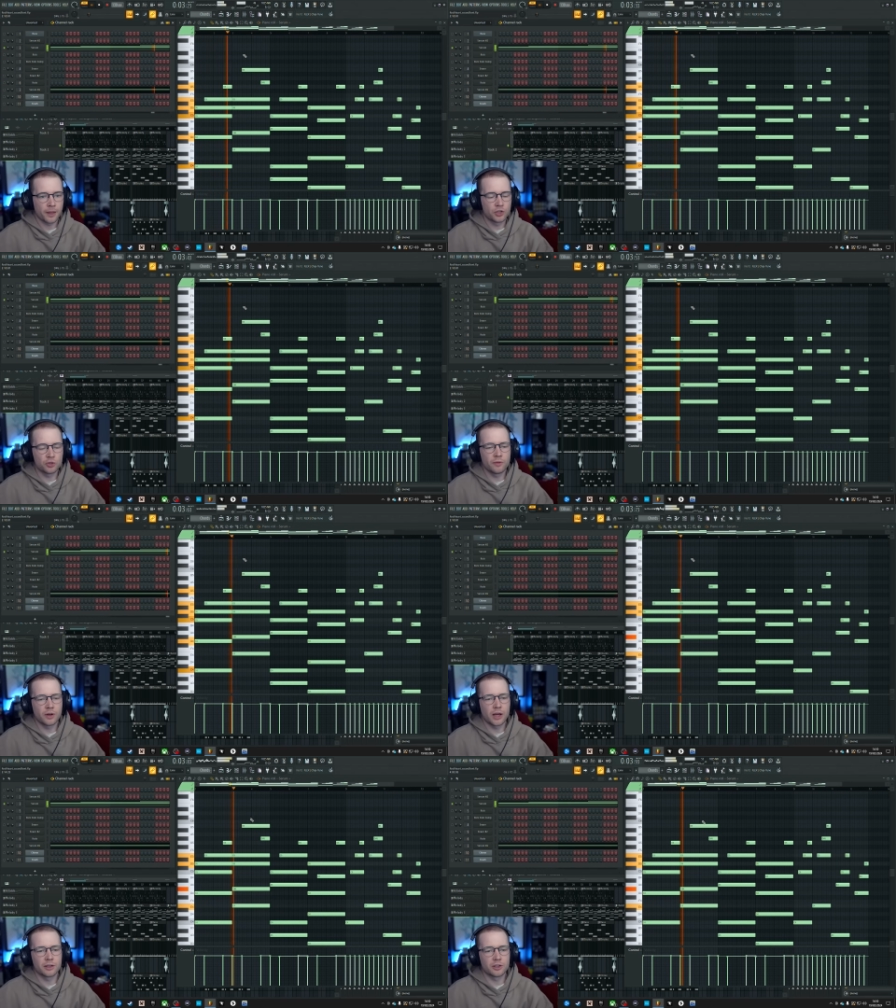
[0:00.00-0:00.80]
just with
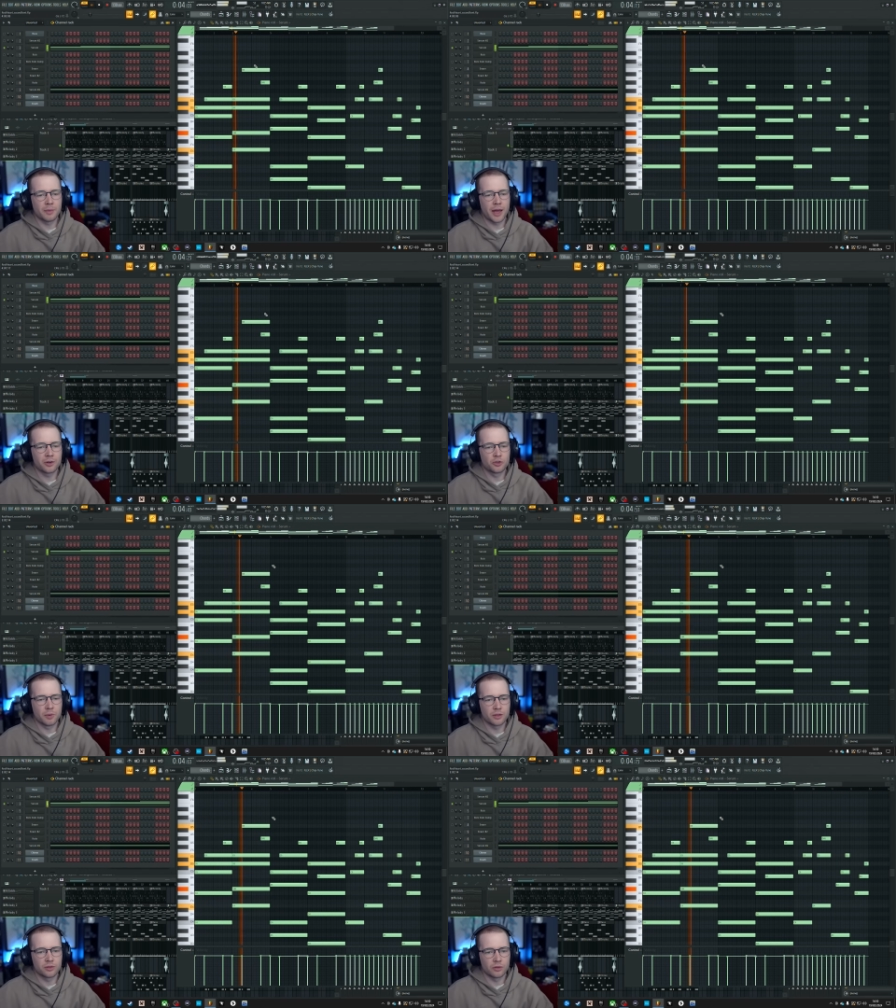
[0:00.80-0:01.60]
like some extra
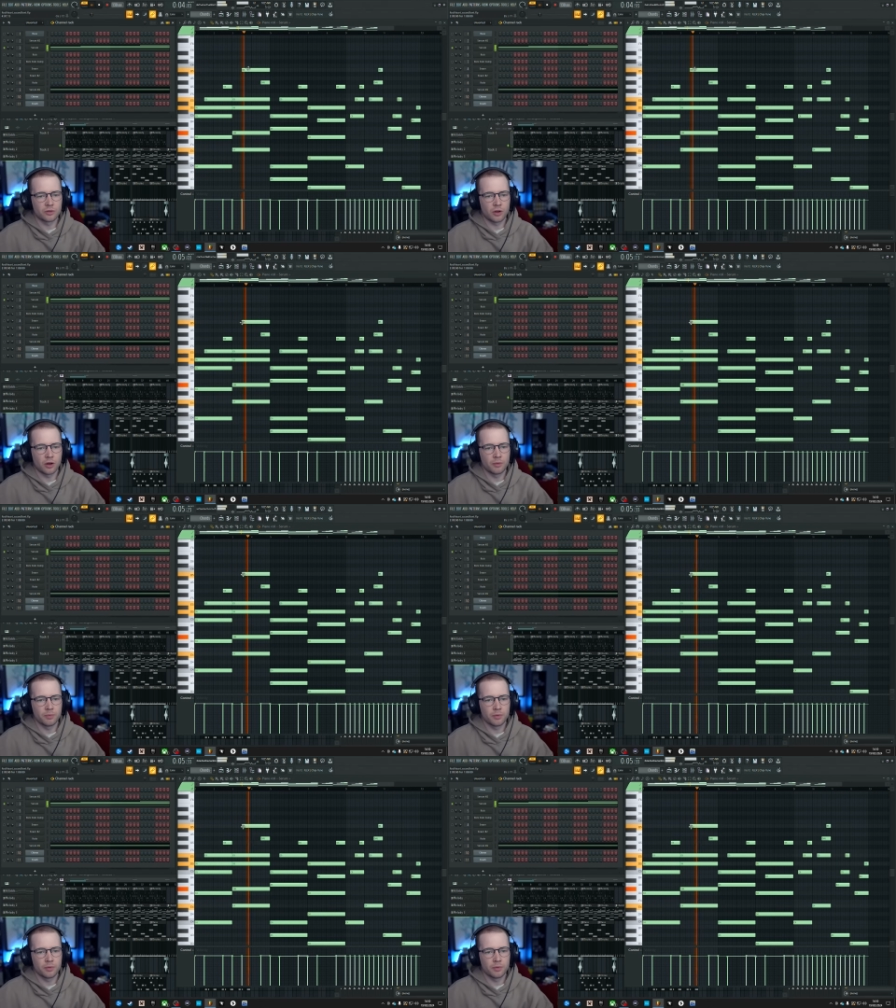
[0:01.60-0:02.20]
bits on top.